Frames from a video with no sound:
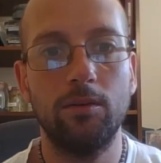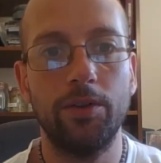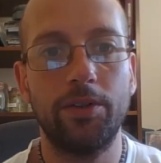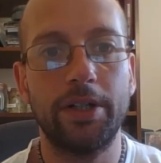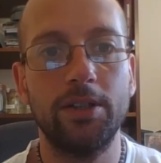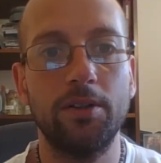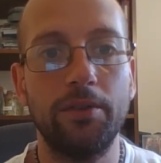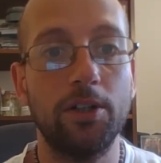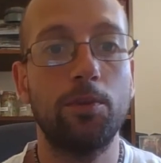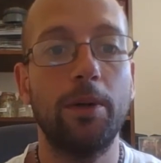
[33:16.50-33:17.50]

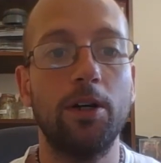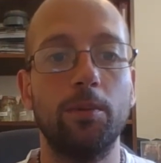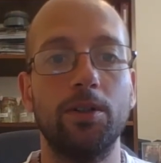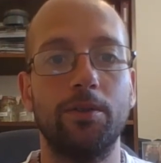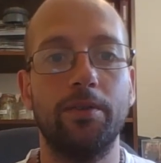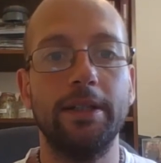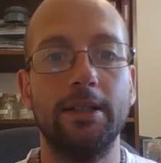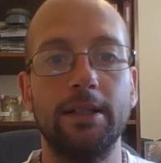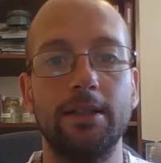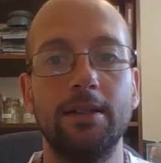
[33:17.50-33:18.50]
scientific experiments that he
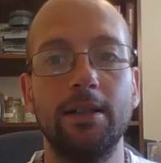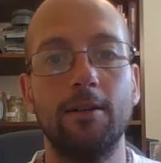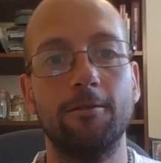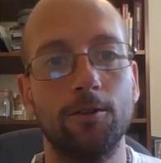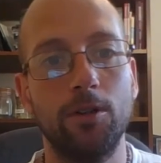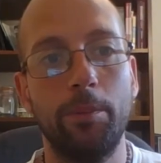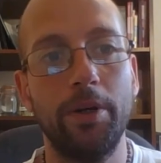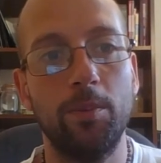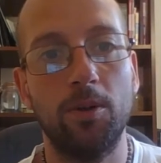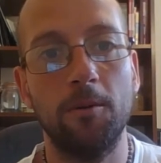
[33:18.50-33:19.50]
did in front of
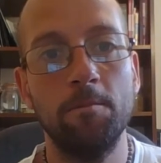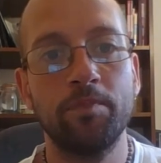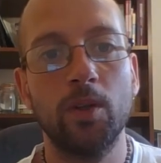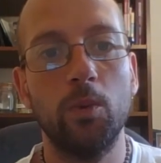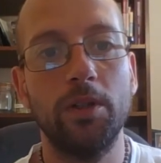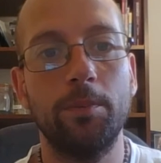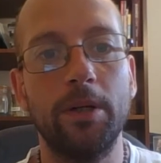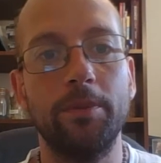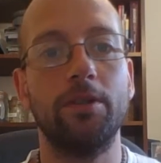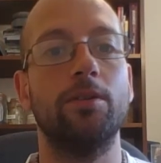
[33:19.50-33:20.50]
people, which
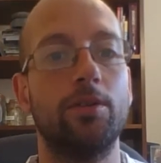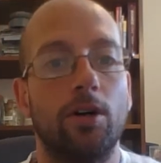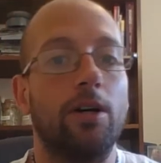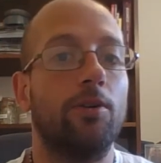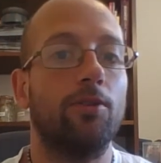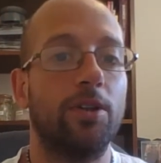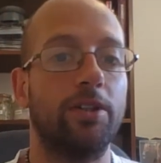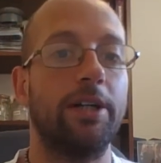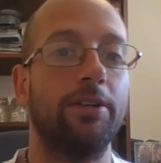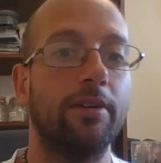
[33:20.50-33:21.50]
maybe just got
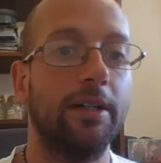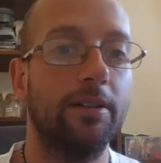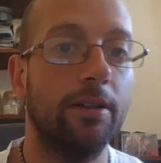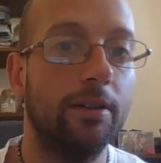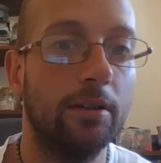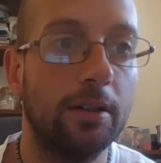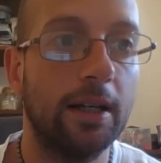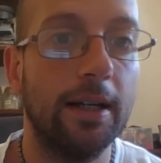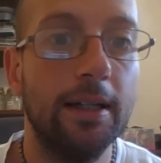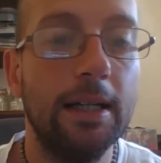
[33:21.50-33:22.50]
over-exaggerated,
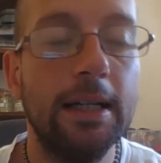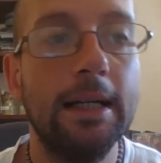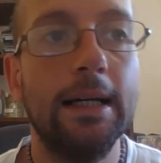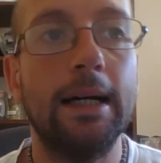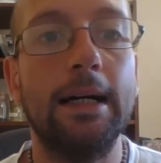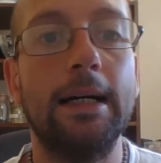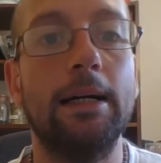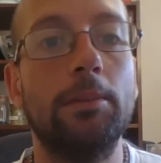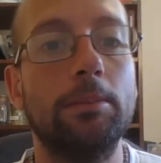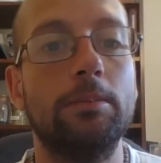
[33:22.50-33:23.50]
okay?
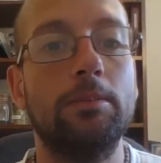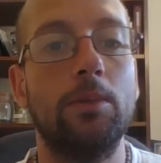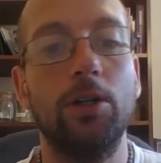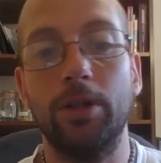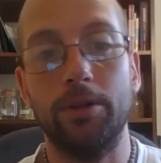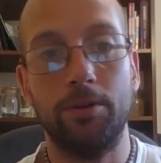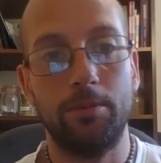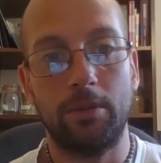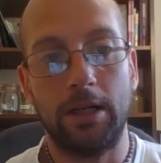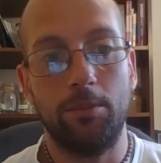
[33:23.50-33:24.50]
Who knows?
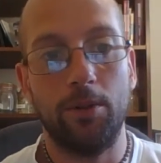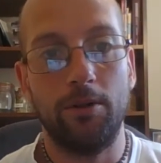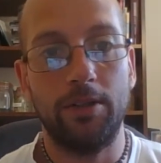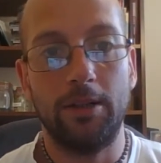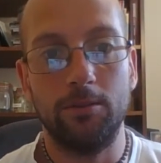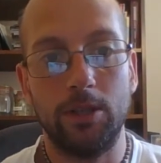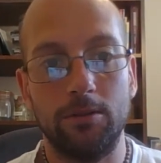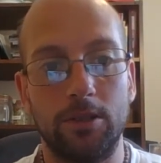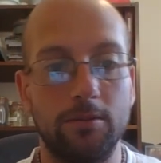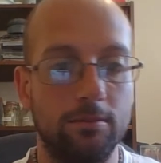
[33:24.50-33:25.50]
Can't prove that. Don't
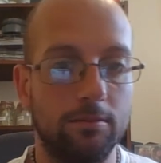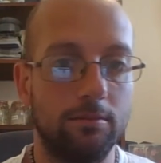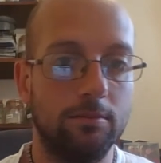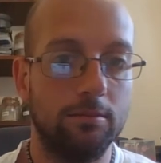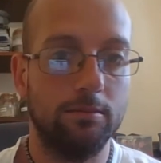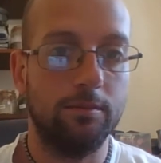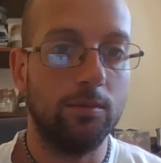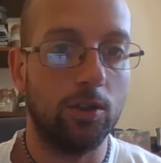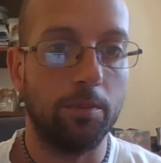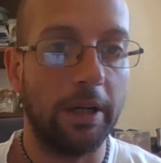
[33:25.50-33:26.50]
know.
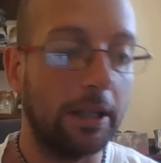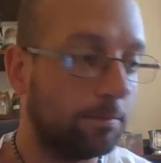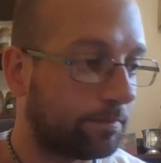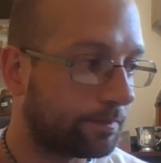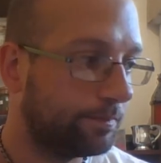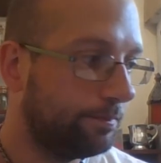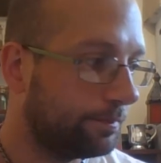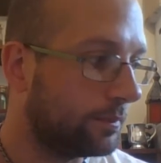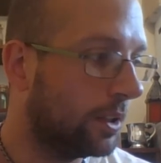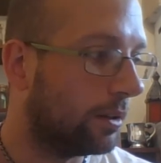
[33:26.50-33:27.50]
Doesn't matter.
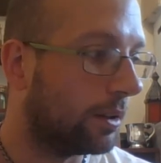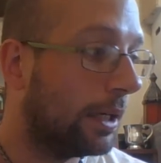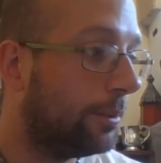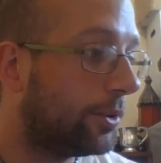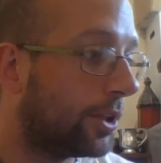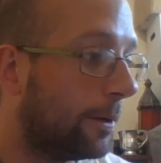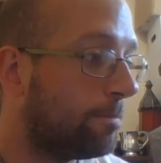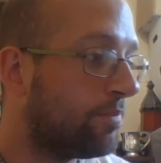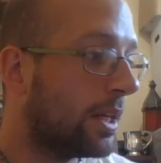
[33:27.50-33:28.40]
All right, so